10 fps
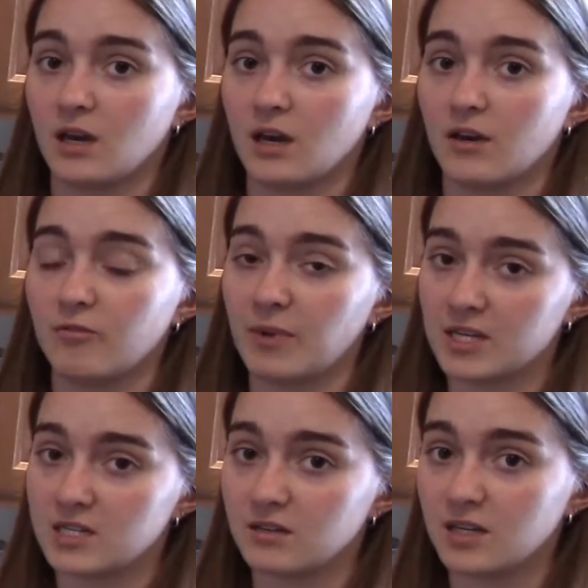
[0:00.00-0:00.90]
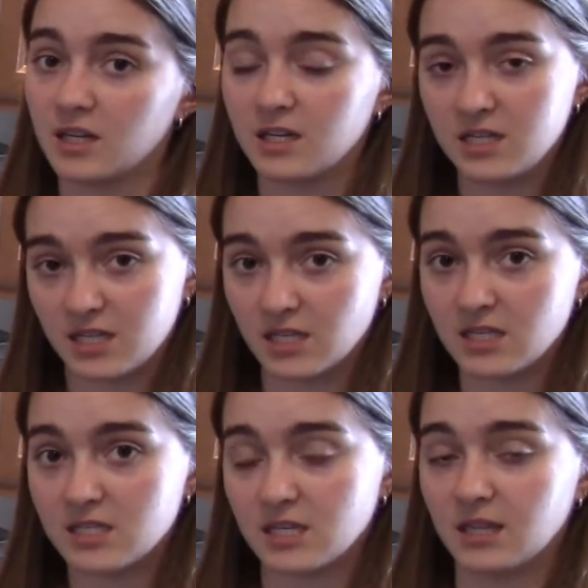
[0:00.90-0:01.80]
of bacteria and
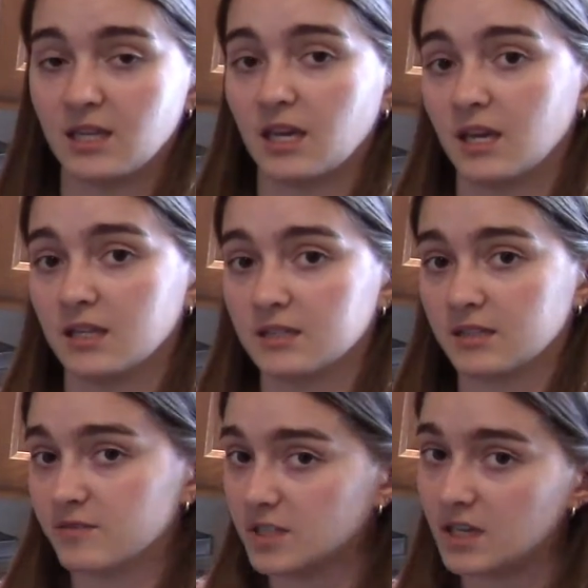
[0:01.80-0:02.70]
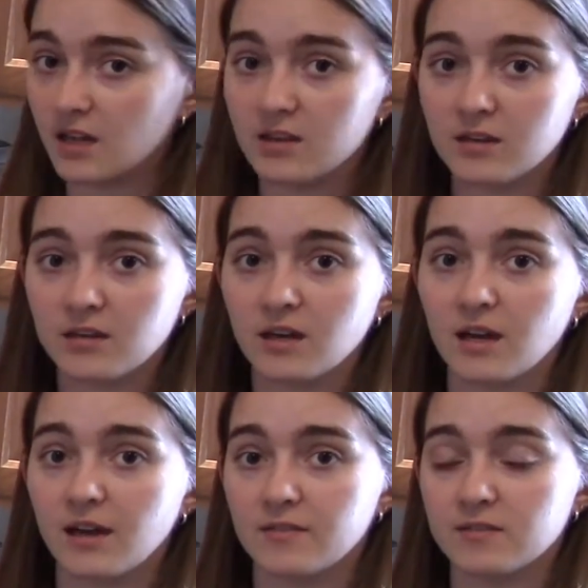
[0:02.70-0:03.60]
yeast, and they live together
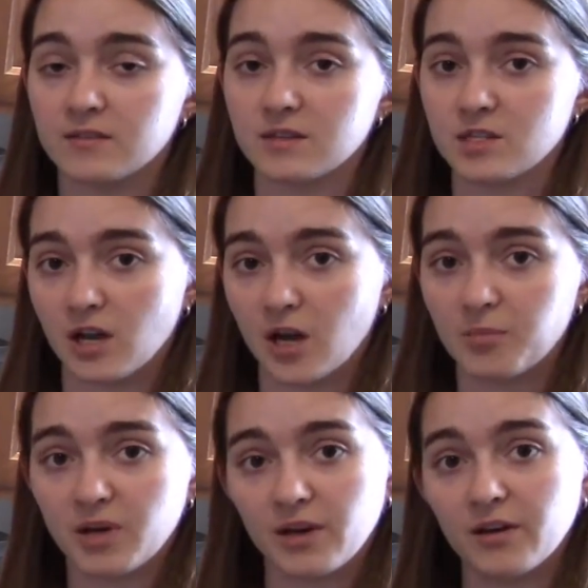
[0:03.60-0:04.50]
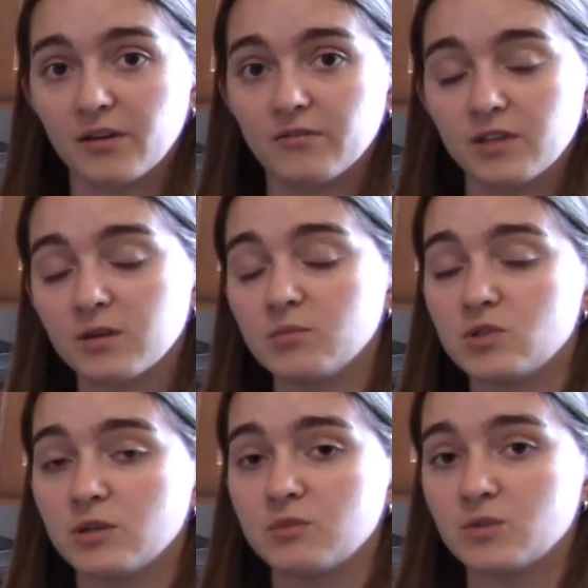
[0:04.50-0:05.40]
at the top of the
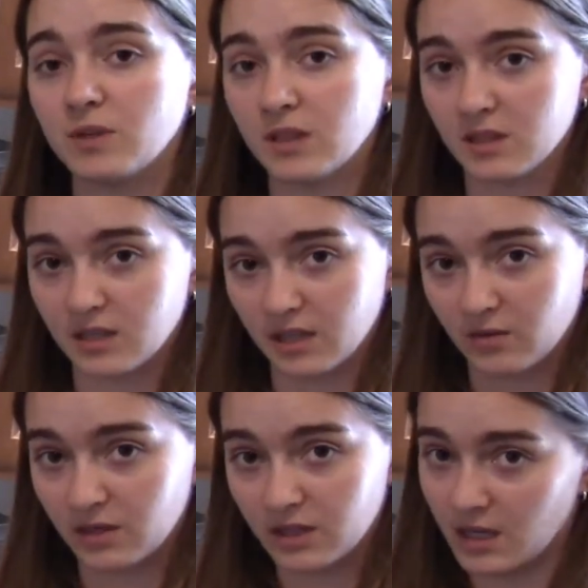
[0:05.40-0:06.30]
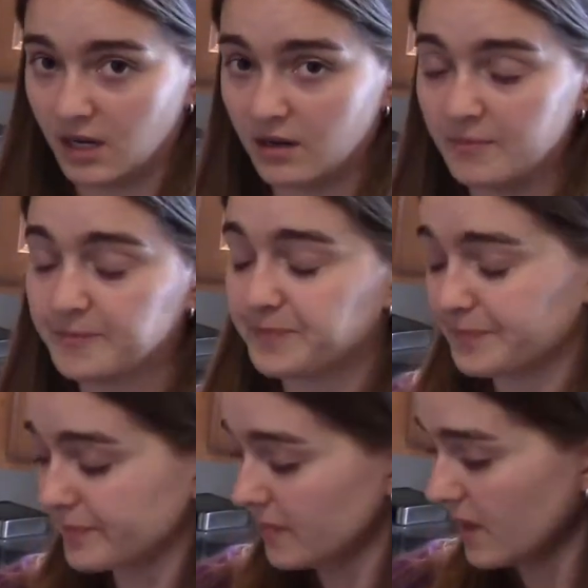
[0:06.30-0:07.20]
kombucha between the liquid and the air,
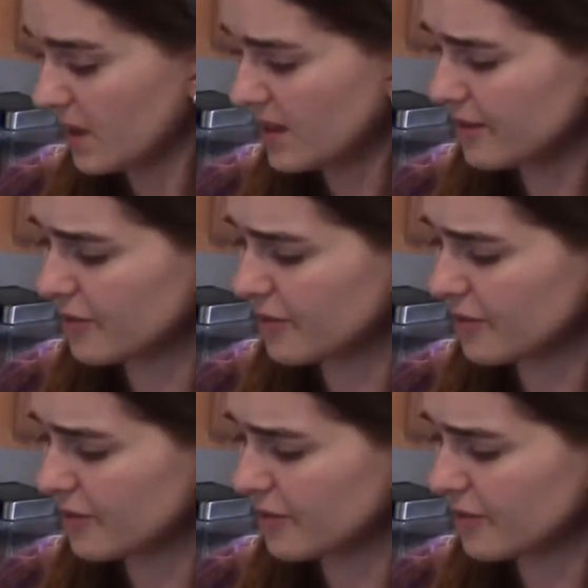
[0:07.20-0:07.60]
and